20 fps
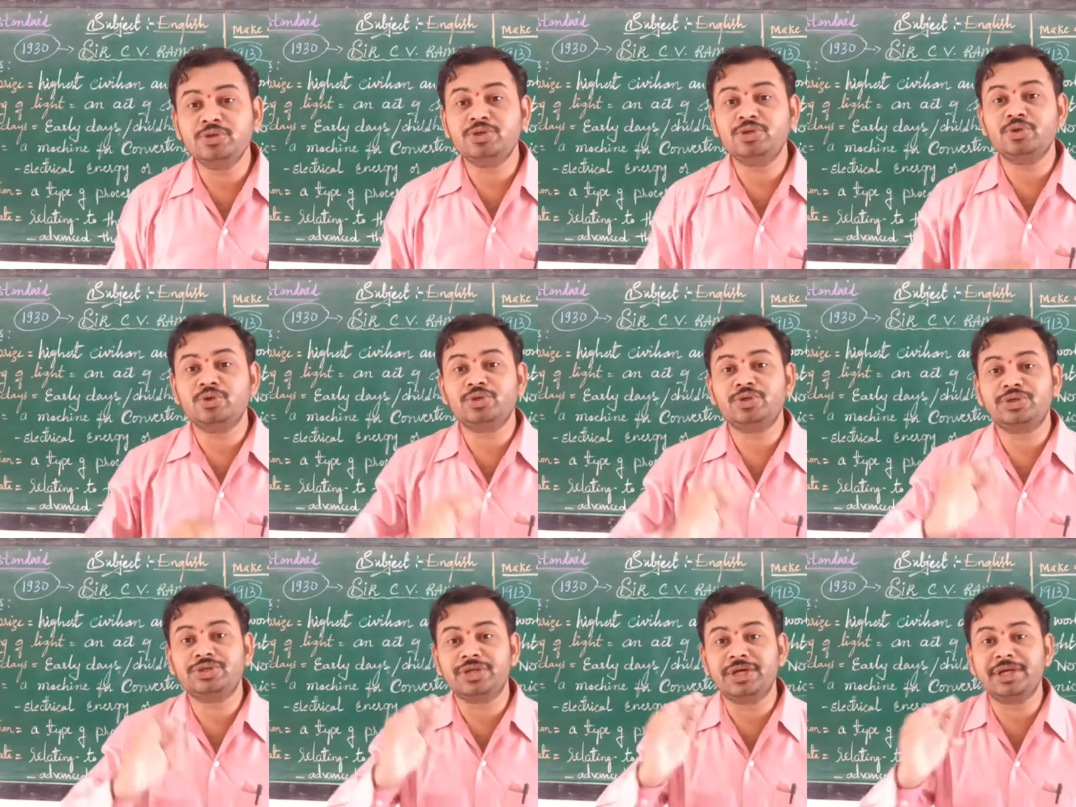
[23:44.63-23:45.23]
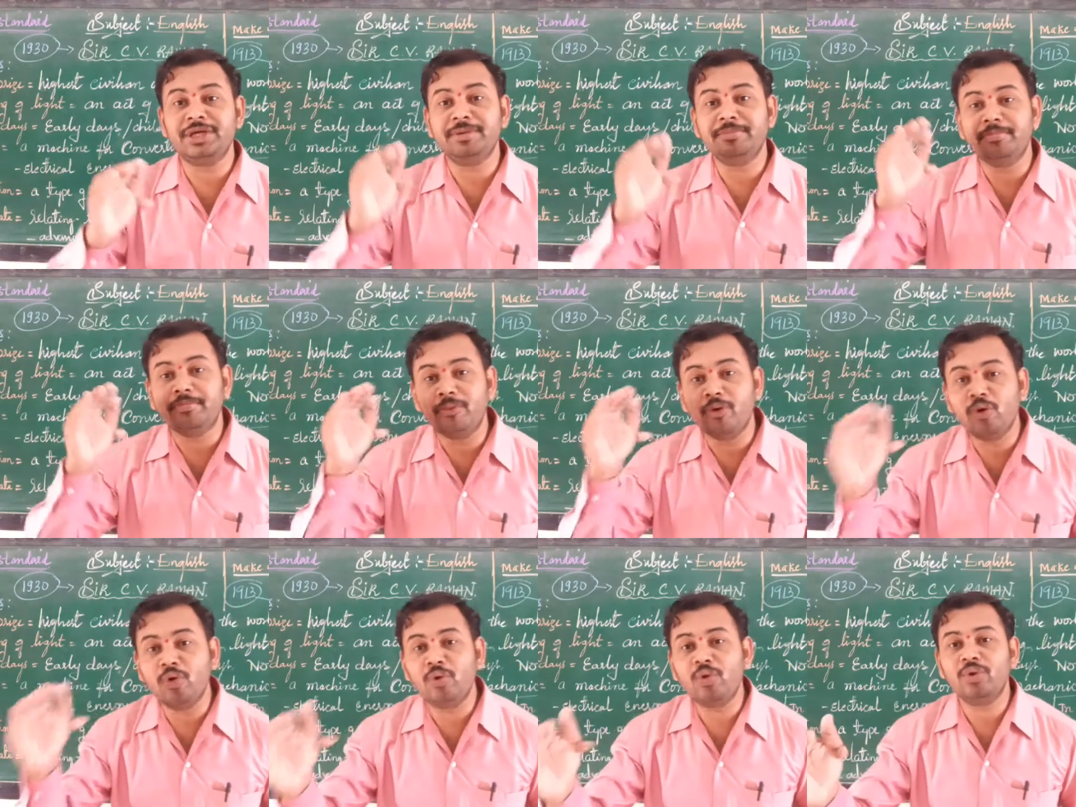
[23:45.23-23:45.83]
To study
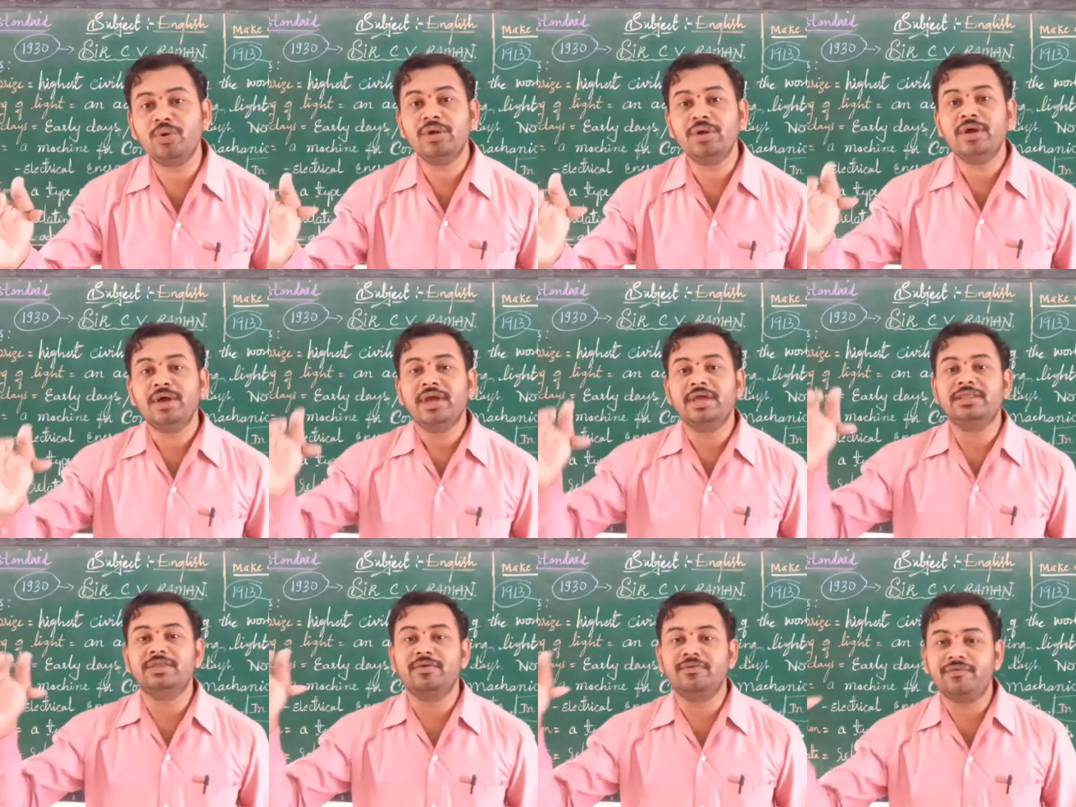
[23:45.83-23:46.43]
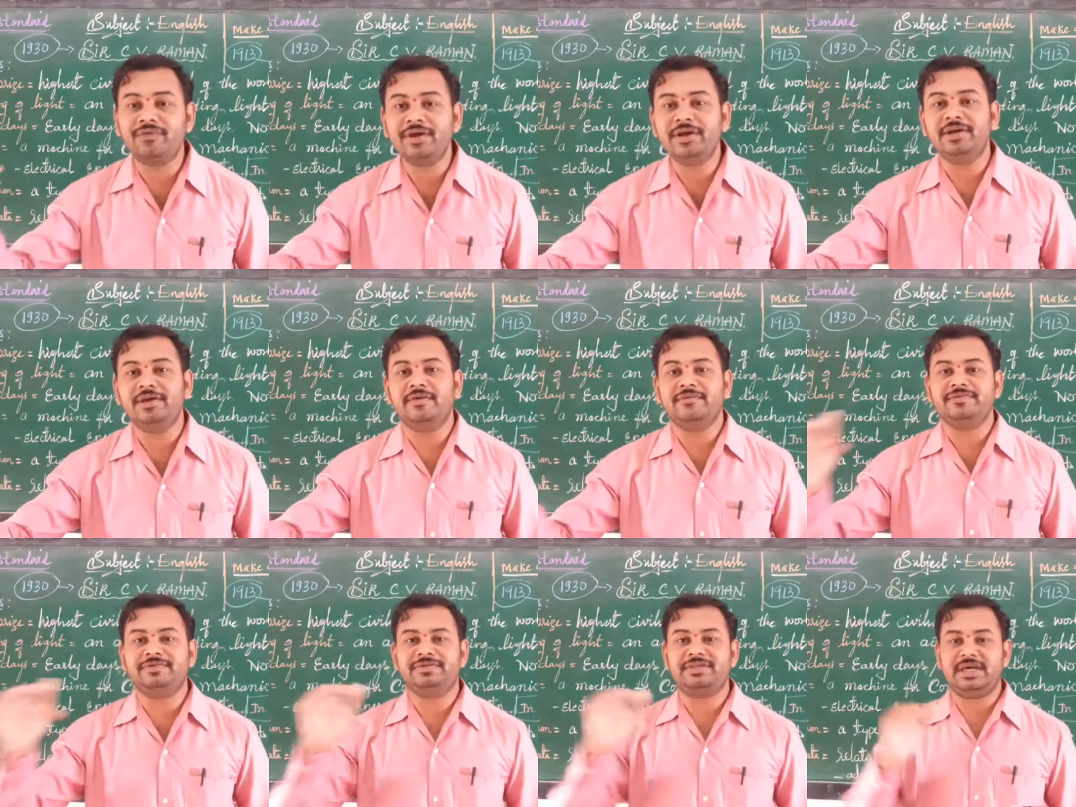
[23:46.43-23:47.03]
more in the field
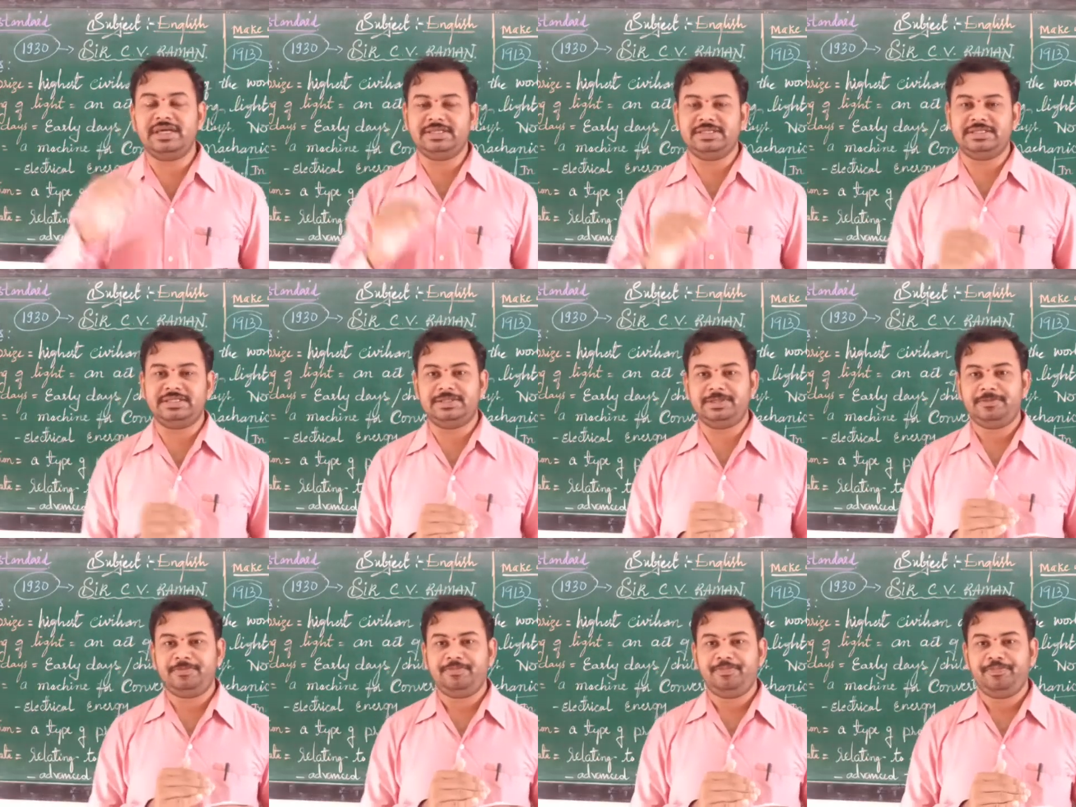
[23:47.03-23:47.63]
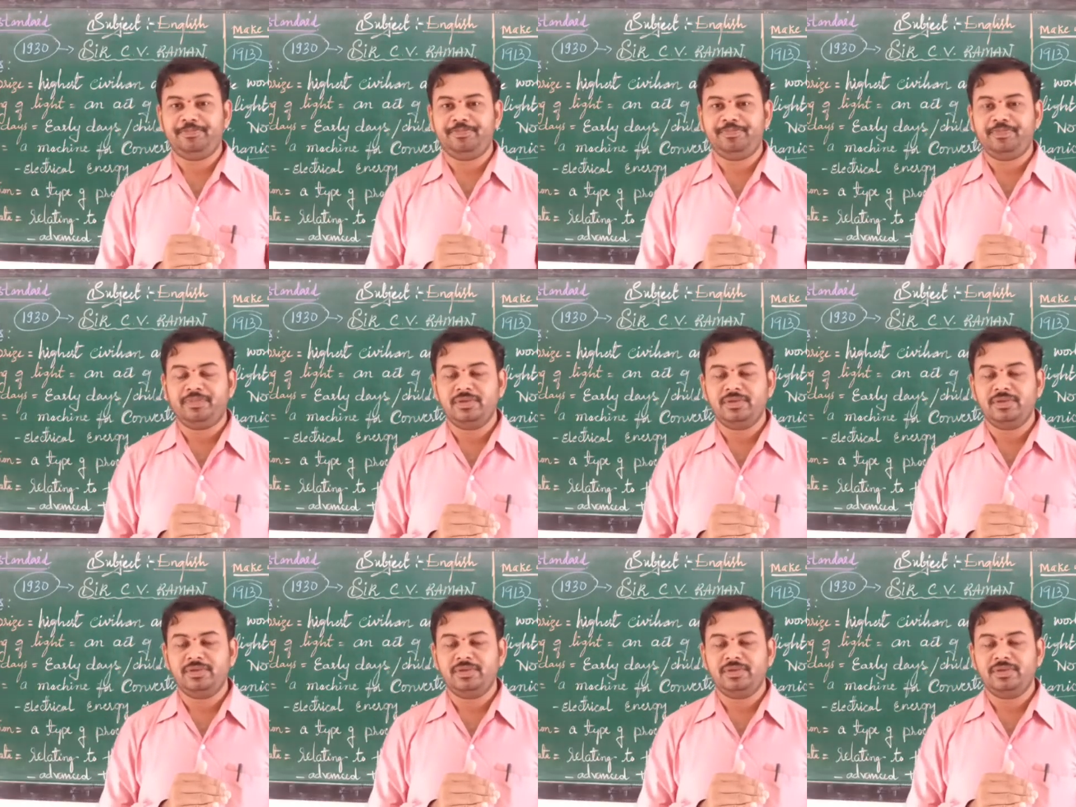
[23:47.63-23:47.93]
of science.